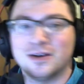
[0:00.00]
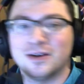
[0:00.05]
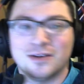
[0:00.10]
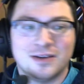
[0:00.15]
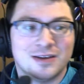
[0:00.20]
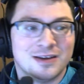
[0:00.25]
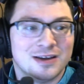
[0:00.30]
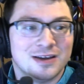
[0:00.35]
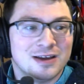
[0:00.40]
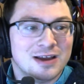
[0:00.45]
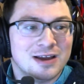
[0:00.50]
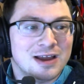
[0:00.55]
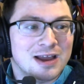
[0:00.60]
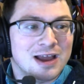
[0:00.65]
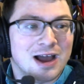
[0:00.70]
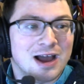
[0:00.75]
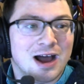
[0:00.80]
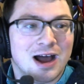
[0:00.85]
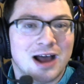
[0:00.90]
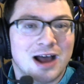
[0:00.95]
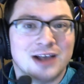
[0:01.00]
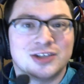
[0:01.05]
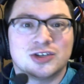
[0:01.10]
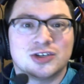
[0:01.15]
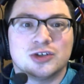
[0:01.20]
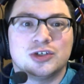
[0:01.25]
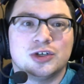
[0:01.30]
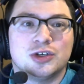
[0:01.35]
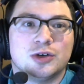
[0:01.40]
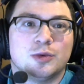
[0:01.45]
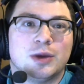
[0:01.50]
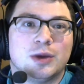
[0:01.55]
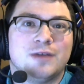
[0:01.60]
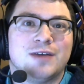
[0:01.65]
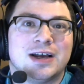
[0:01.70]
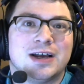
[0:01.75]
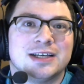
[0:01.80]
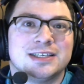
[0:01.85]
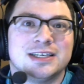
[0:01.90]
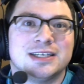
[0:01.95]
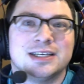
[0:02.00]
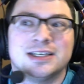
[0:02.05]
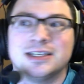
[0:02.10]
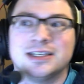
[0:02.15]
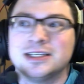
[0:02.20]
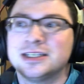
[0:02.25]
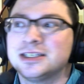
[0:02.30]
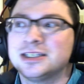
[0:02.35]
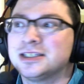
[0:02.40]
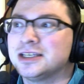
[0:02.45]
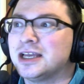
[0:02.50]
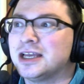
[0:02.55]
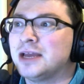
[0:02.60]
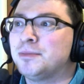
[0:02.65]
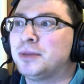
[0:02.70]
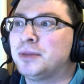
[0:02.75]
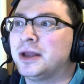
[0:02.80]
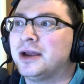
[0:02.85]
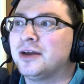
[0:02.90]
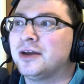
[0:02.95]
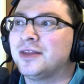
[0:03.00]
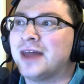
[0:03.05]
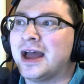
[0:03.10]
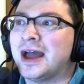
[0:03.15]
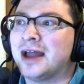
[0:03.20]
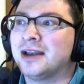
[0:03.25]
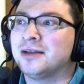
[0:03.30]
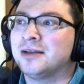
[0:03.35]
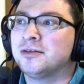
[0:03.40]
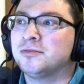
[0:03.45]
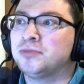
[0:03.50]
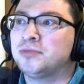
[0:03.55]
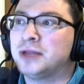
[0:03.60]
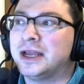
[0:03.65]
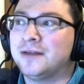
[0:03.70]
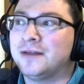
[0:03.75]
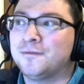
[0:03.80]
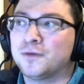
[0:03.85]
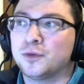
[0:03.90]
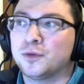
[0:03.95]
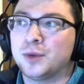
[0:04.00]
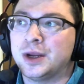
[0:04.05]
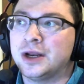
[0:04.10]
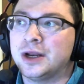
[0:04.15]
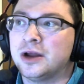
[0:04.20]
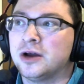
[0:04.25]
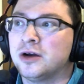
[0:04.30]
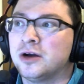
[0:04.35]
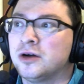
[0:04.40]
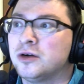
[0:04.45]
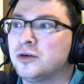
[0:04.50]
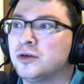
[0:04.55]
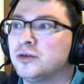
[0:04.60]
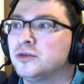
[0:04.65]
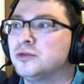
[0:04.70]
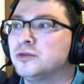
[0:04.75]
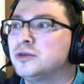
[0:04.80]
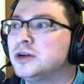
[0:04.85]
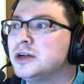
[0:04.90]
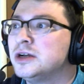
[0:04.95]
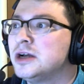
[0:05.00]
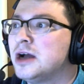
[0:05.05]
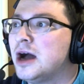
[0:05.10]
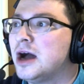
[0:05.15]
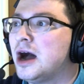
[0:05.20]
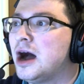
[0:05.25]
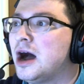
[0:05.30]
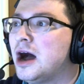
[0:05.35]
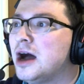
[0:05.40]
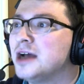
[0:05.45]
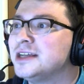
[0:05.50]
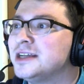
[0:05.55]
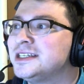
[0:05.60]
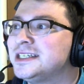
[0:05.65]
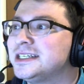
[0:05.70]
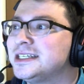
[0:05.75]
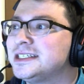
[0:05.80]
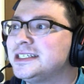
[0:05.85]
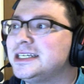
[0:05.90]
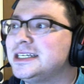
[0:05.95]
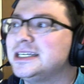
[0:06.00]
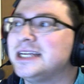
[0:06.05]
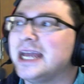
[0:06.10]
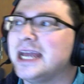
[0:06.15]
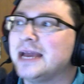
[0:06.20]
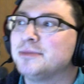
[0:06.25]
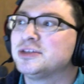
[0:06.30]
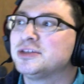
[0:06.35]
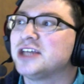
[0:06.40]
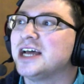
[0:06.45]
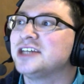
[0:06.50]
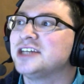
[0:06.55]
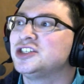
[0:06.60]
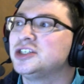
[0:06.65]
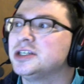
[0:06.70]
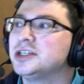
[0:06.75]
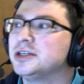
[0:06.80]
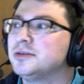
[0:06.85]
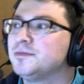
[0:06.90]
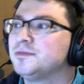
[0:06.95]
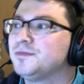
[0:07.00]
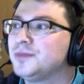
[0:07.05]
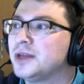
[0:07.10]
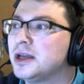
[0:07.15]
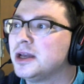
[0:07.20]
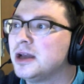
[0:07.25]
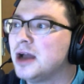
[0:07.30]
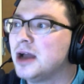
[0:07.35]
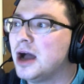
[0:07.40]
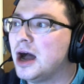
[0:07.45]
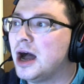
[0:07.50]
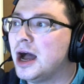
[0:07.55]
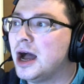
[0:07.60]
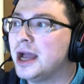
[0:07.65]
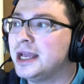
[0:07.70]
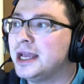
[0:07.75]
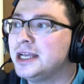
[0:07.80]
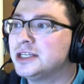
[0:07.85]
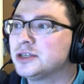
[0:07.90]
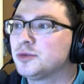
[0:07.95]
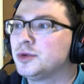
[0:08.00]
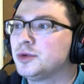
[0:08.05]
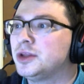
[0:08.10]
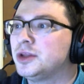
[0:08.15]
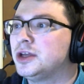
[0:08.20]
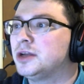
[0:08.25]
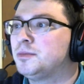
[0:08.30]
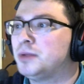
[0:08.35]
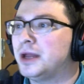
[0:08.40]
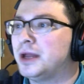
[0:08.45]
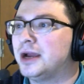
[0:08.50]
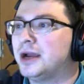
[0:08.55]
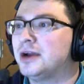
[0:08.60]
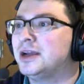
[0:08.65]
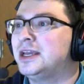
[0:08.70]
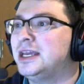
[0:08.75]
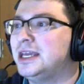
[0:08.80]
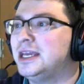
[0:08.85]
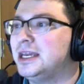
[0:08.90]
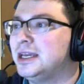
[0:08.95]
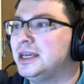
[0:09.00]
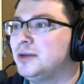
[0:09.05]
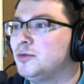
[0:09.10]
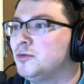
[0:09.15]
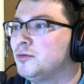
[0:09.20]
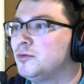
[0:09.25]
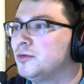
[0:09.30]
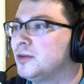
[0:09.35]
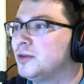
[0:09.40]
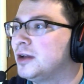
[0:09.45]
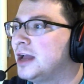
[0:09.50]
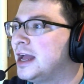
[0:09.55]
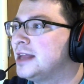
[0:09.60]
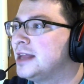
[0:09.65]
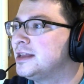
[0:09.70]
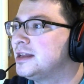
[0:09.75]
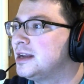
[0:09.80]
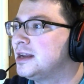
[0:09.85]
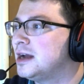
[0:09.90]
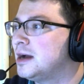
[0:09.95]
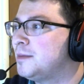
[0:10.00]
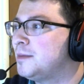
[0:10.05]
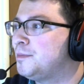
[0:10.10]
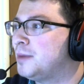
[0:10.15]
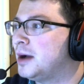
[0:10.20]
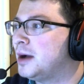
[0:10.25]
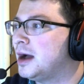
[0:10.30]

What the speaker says: midfield. Sergio Rivas is a player that played for Reno 16 games last year. He's a really good player. He ended up